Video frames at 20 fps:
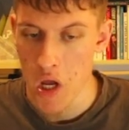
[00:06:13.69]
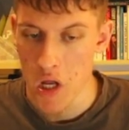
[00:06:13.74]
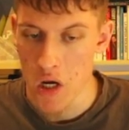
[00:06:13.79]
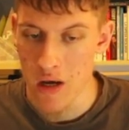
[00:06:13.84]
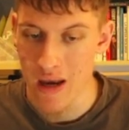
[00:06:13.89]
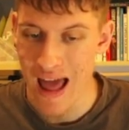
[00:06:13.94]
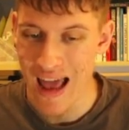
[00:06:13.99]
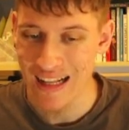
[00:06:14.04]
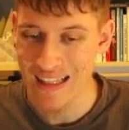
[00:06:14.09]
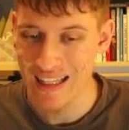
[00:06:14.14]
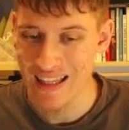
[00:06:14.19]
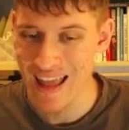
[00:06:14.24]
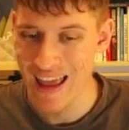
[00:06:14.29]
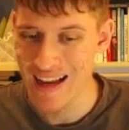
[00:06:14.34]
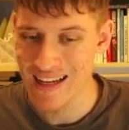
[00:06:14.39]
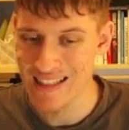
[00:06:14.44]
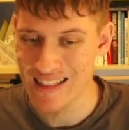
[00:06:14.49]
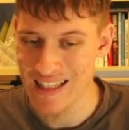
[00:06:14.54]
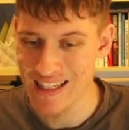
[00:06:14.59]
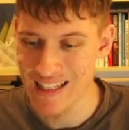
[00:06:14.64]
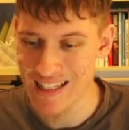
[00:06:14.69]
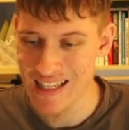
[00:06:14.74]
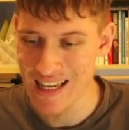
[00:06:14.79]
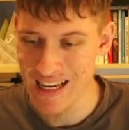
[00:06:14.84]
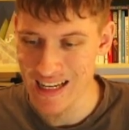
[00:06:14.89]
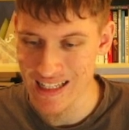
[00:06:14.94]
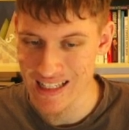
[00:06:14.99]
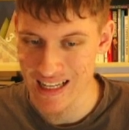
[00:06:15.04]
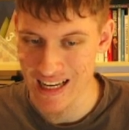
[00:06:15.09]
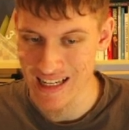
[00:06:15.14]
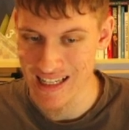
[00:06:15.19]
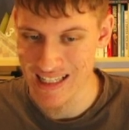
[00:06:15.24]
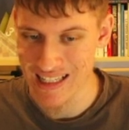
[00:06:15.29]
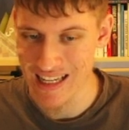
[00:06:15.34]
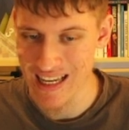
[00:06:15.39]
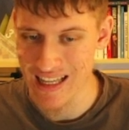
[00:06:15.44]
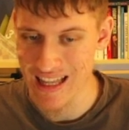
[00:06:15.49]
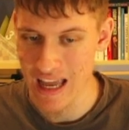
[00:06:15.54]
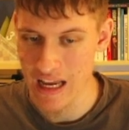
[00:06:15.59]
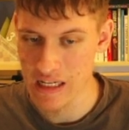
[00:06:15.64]
Knight takes d6,
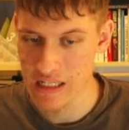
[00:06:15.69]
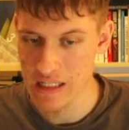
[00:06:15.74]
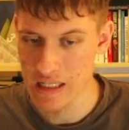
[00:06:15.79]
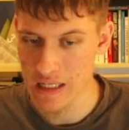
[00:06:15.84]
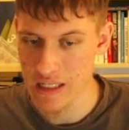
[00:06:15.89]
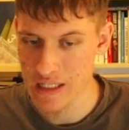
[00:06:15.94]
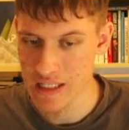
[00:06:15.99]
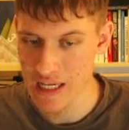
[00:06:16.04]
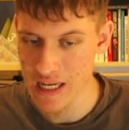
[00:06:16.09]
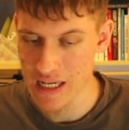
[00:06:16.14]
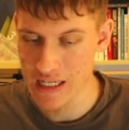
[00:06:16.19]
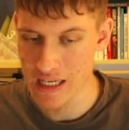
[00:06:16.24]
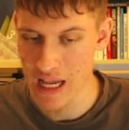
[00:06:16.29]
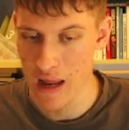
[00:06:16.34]
c takes d6,